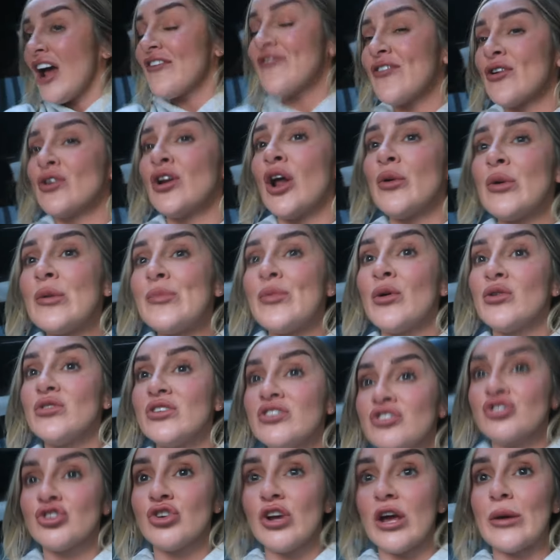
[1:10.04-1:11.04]
I feel like we booked
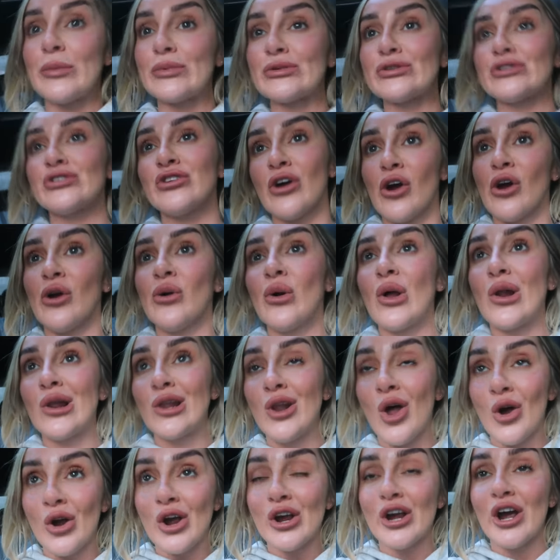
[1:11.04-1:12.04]
this trip so
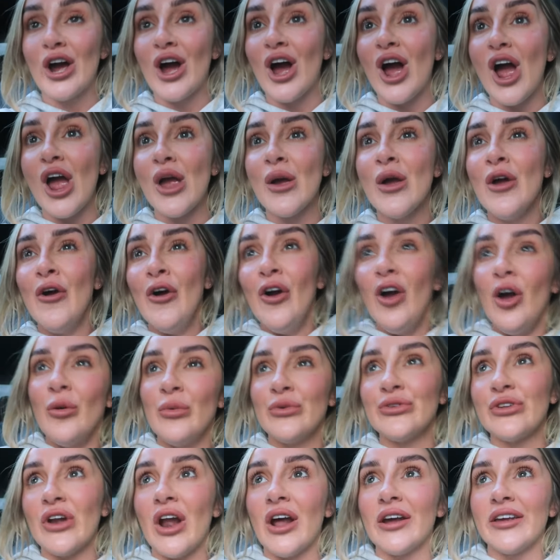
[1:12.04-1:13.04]
long ago and
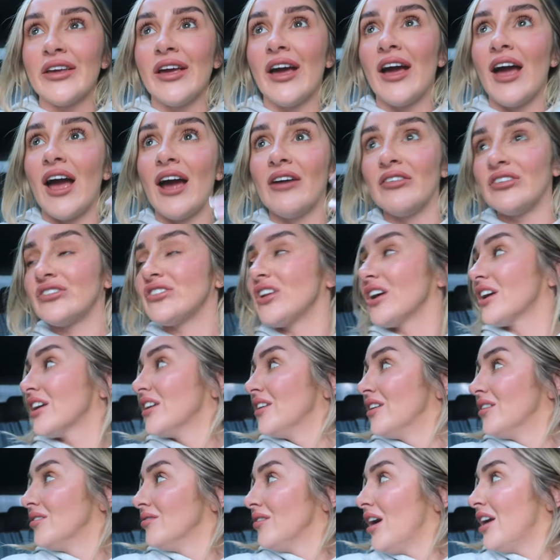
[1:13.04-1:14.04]
was like, yeah, it's like
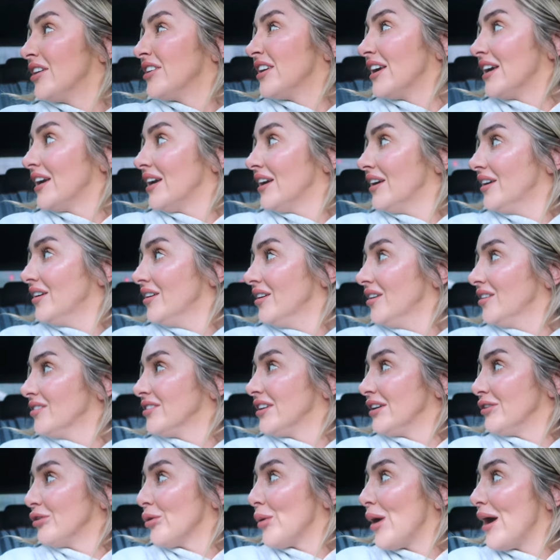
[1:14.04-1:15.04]
a
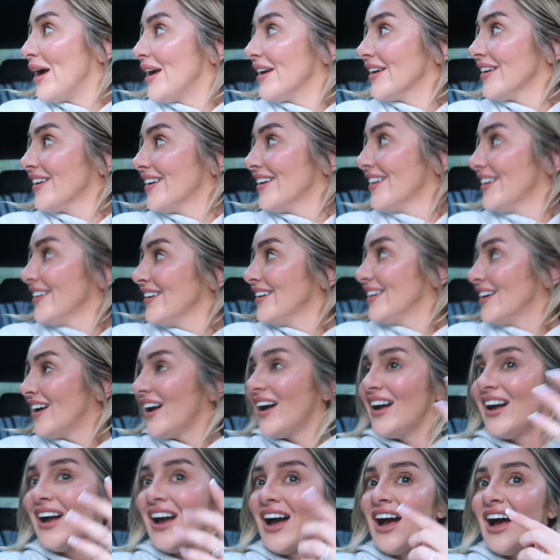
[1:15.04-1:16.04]
year away.
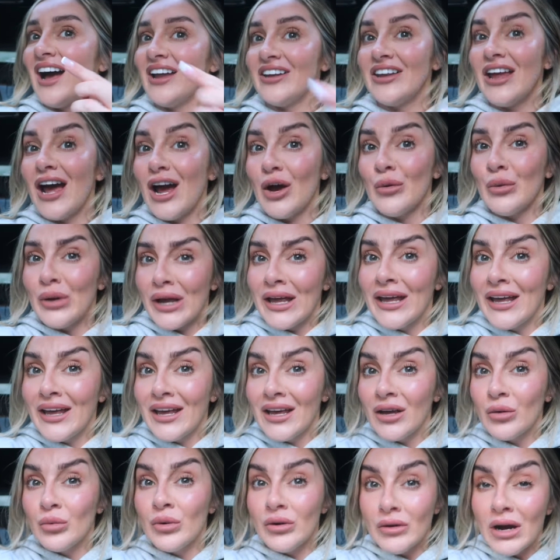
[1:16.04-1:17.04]
And now we're
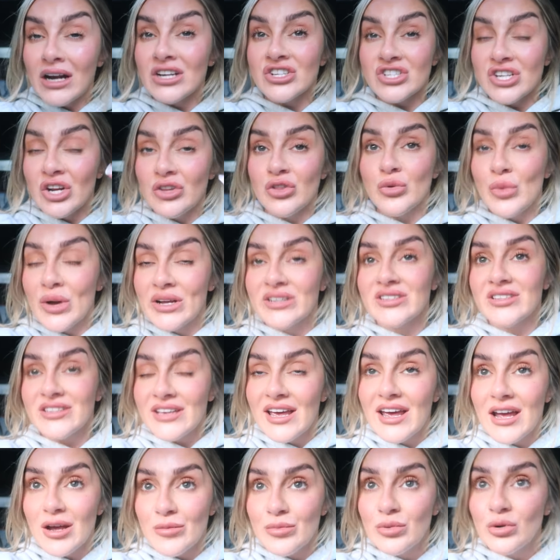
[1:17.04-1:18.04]
here. We're actually on the way to the
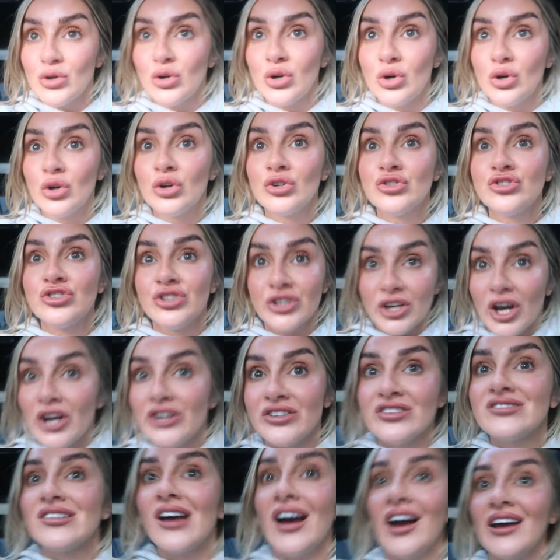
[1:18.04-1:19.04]
airport to go
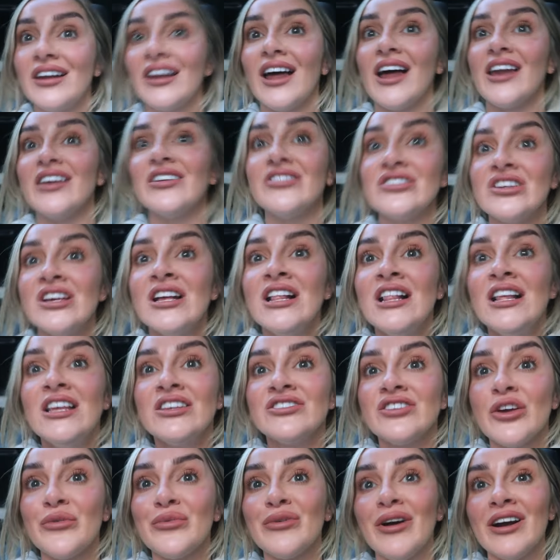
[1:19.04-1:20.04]
to Thailand.
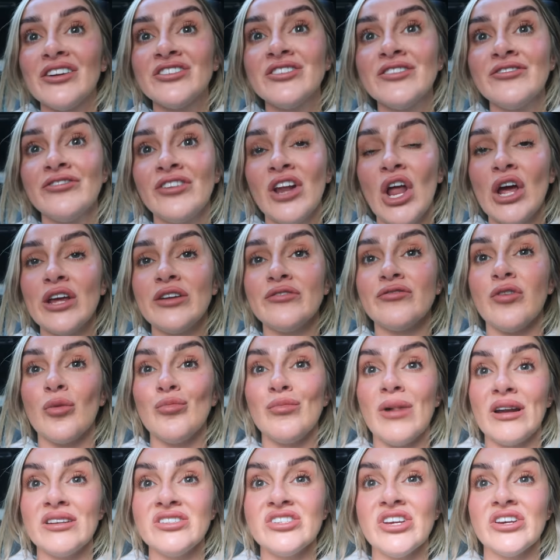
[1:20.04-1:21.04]
So we're actually flying from
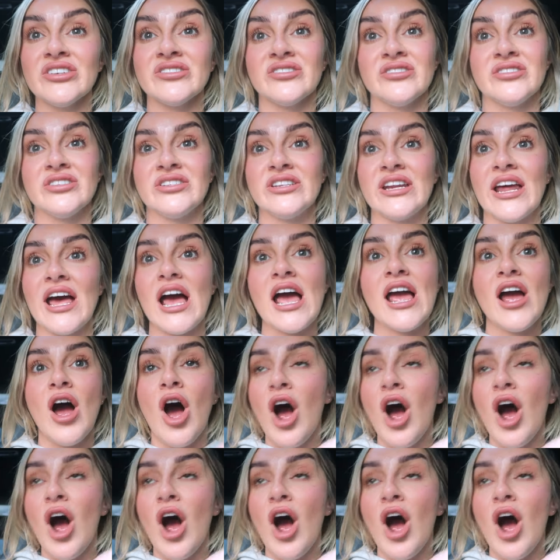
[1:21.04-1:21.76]
Manchester today.